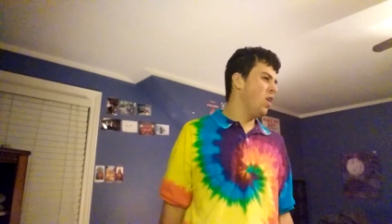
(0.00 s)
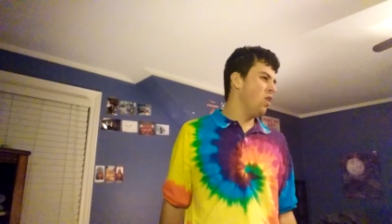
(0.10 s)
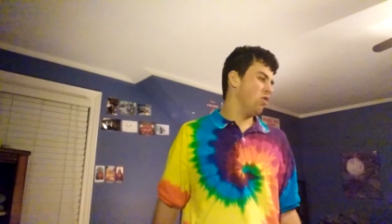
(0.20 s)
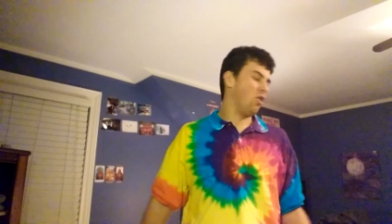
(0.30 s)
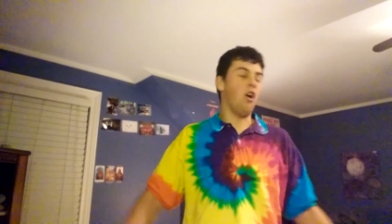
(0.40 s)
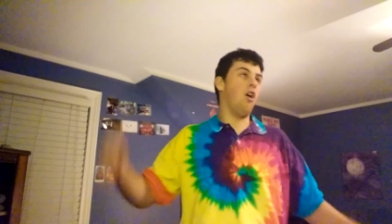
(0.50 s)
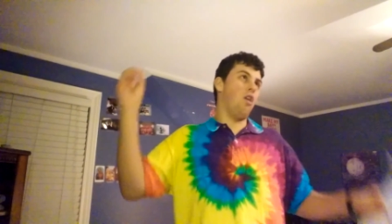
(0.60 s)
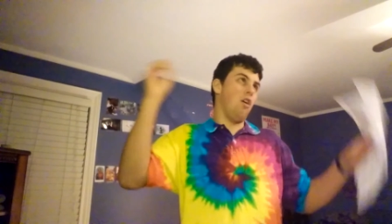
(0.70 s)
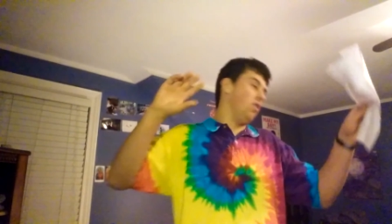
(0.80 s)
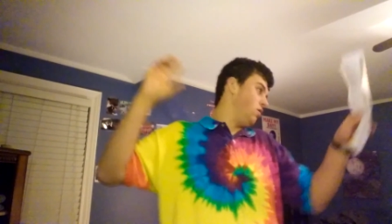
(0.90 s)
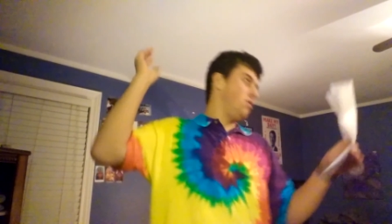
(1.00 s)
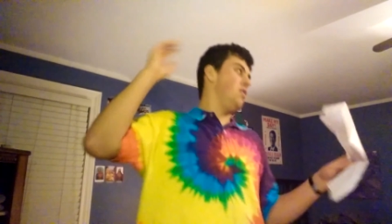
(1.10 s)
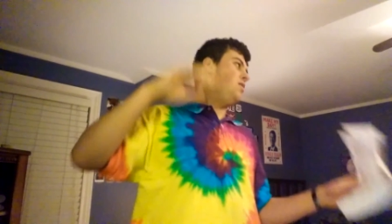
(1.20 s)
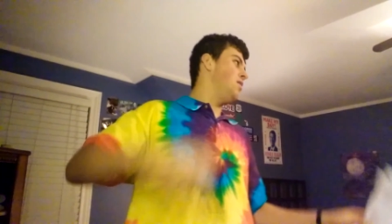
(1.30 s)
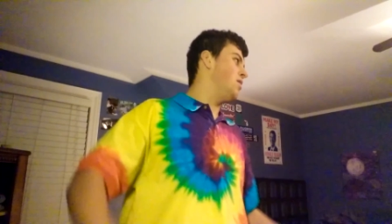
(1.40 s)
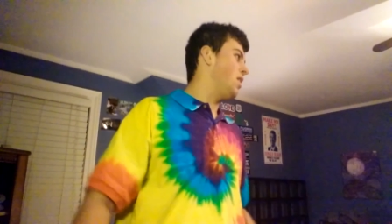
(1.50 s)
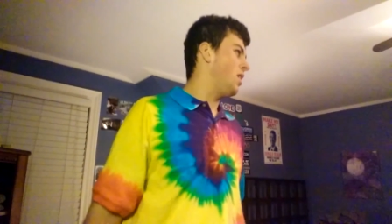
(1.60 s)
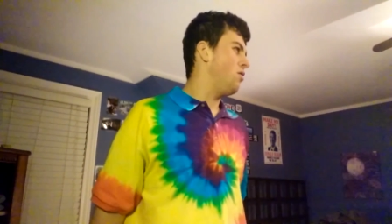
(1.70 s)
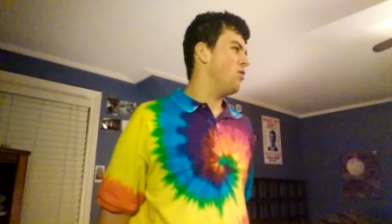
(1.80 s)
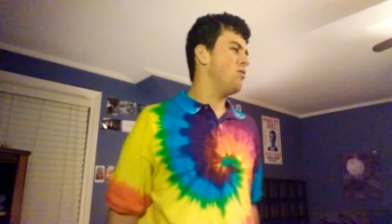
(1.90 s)
It's like oh, he's, it's like he
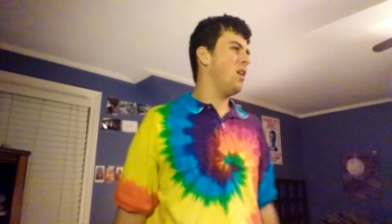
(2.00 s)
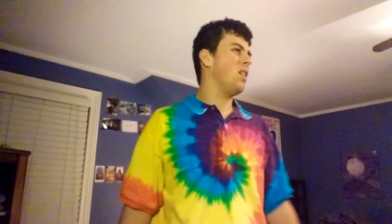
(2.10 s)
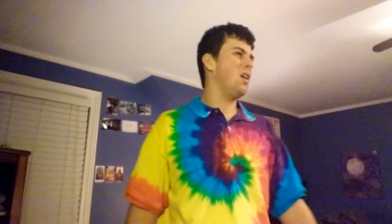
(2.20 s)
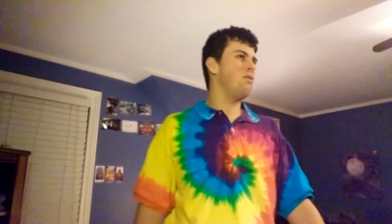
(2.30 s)
drank like